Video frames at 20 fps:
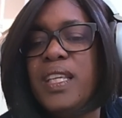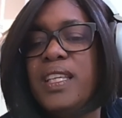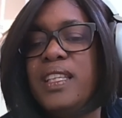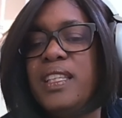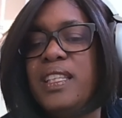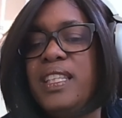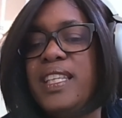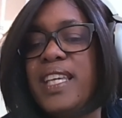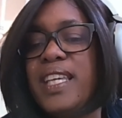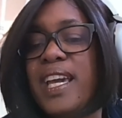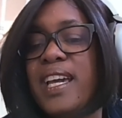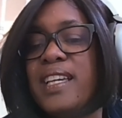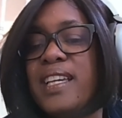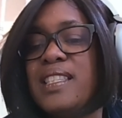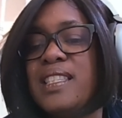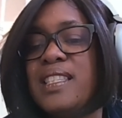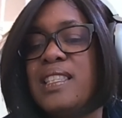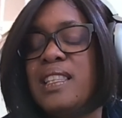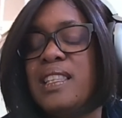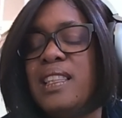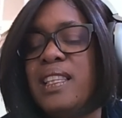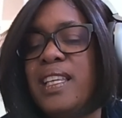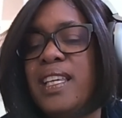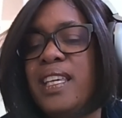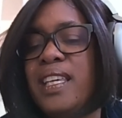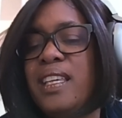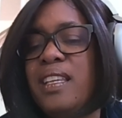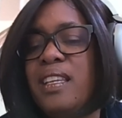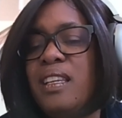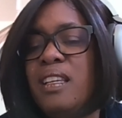yes,
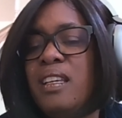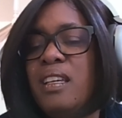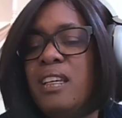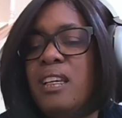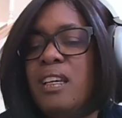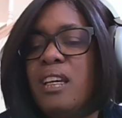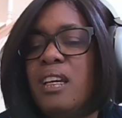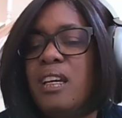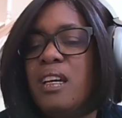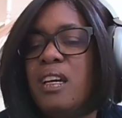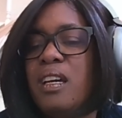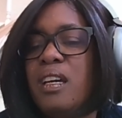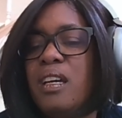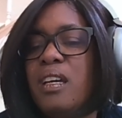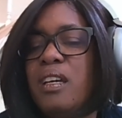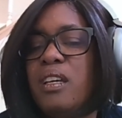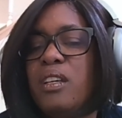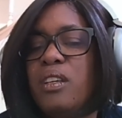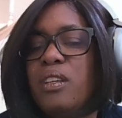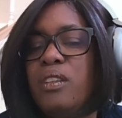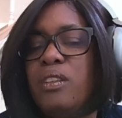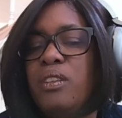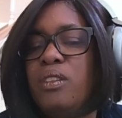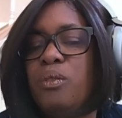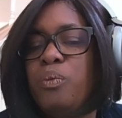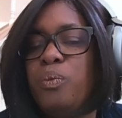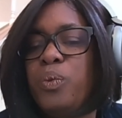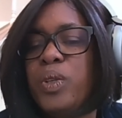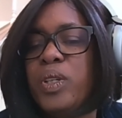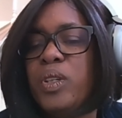Lynn,
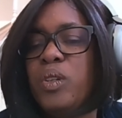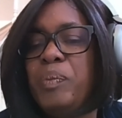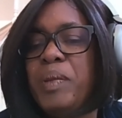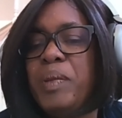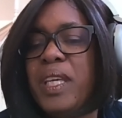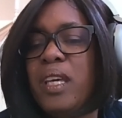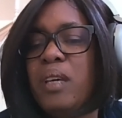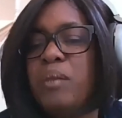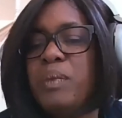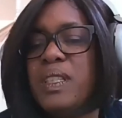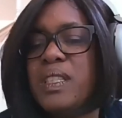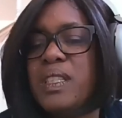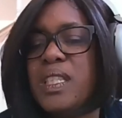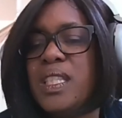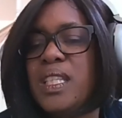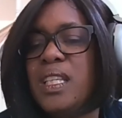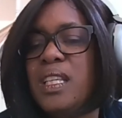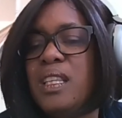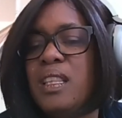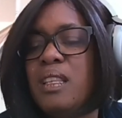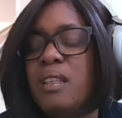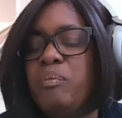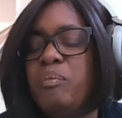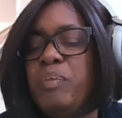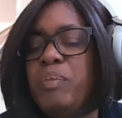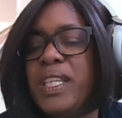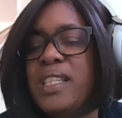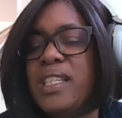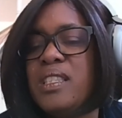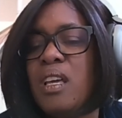you will be able to see the
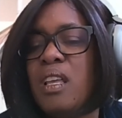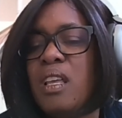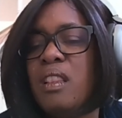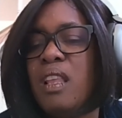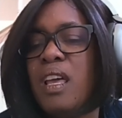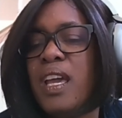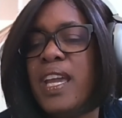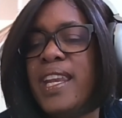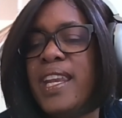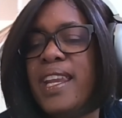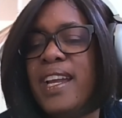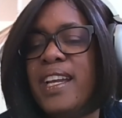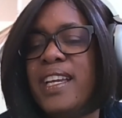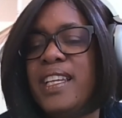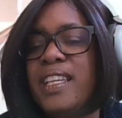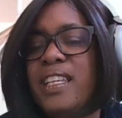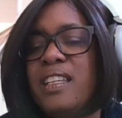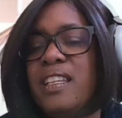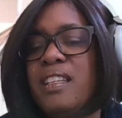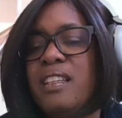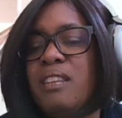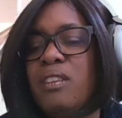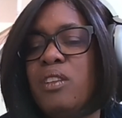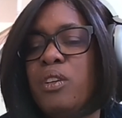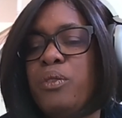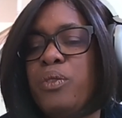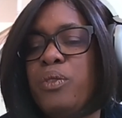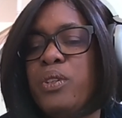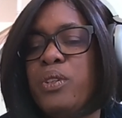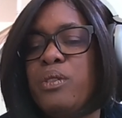beads online. I need to
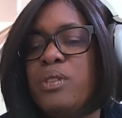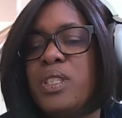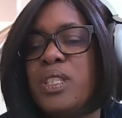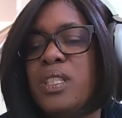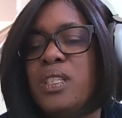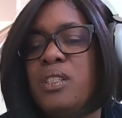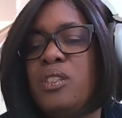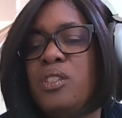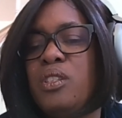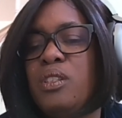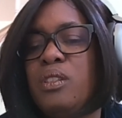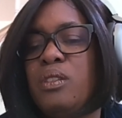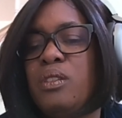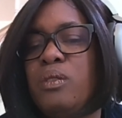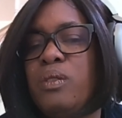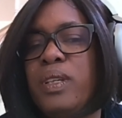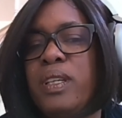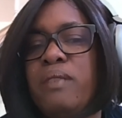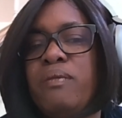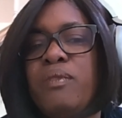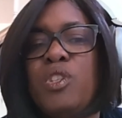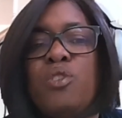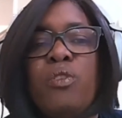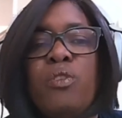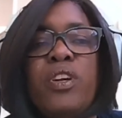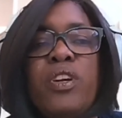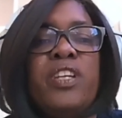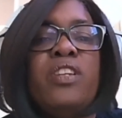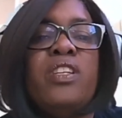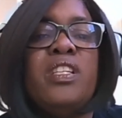load those into
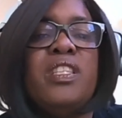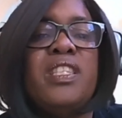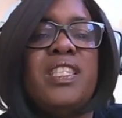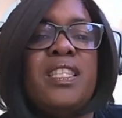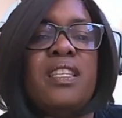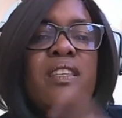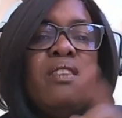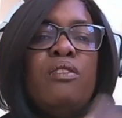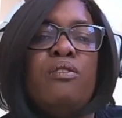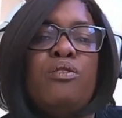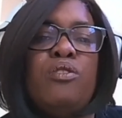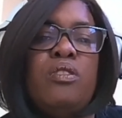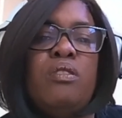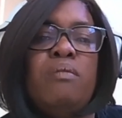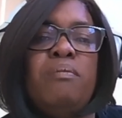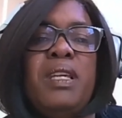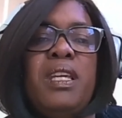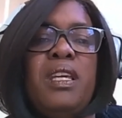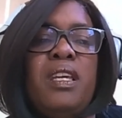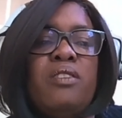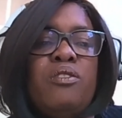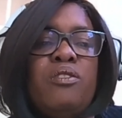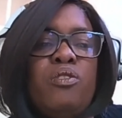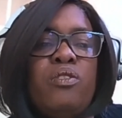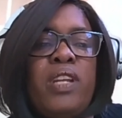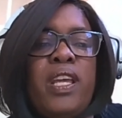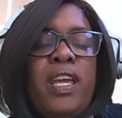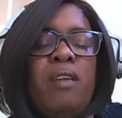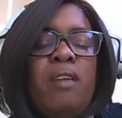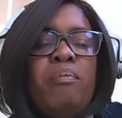inventory. You didn't send those to me
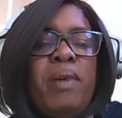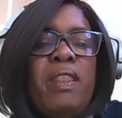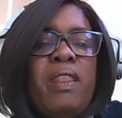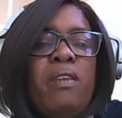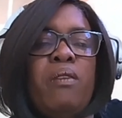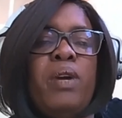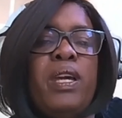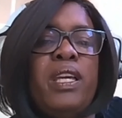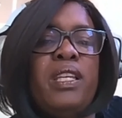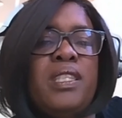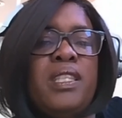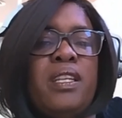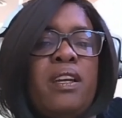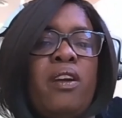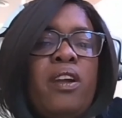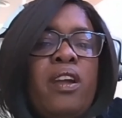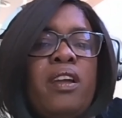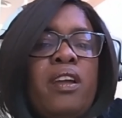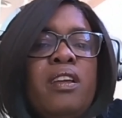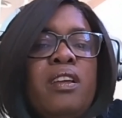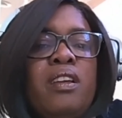yesterday, by the way, Sarah.